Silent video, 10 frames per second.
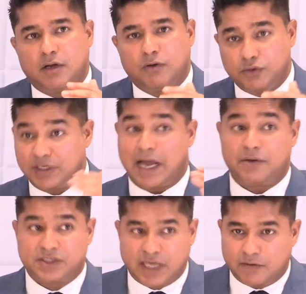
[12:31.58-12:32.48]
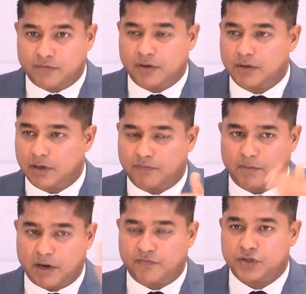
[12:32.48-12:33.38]
who's now at Stanford
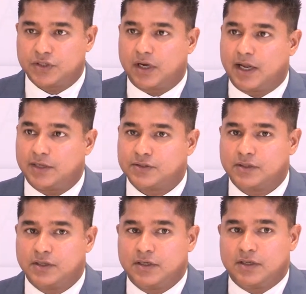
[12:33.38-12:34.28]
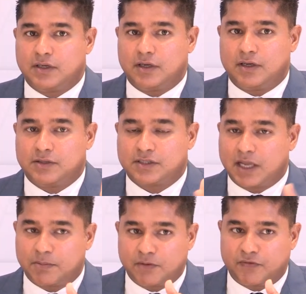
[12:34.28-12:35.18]
from our first class,
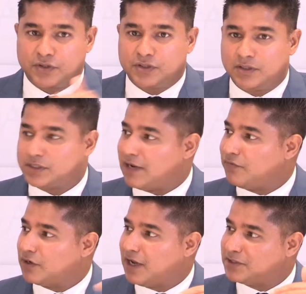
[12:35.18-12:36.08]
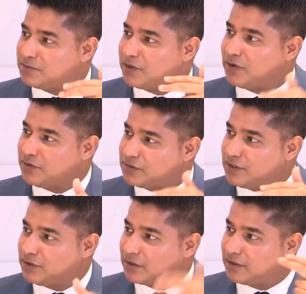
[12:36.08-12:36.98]
skipped first year Stanford classes because
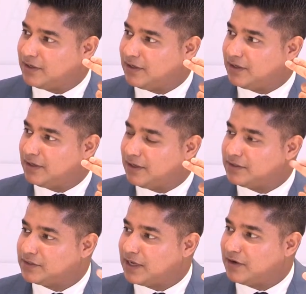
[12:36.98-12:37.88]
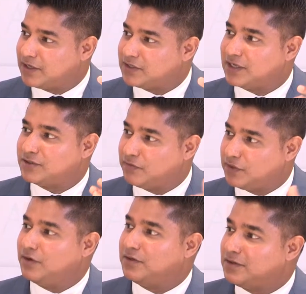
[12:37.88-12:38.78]
he took a standardized test over
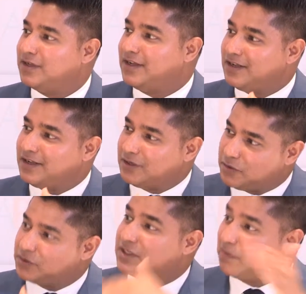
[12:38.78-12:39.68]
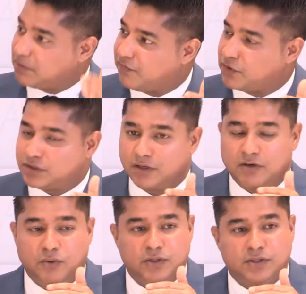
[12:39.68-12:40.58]
there to skip the first year
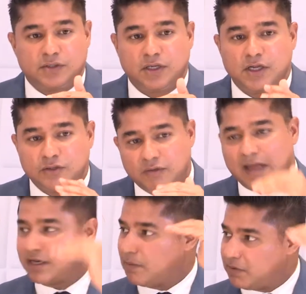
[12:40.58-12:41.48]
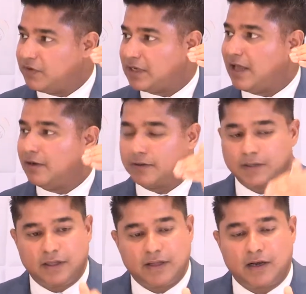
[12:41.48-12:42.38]
courses. So that type of a talent
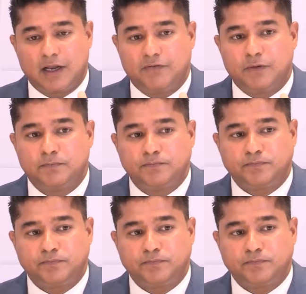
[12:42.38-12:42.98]
and that level.